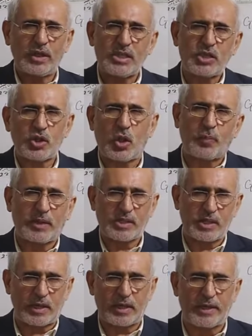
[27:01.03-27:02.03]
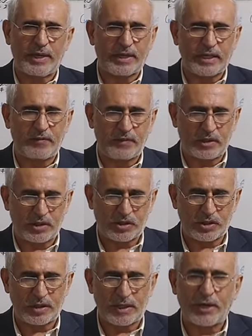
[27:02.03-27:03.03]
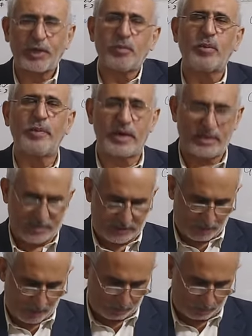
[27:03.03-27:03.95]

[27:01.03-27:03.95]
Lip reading: these topics are connected with each other. Automobiles.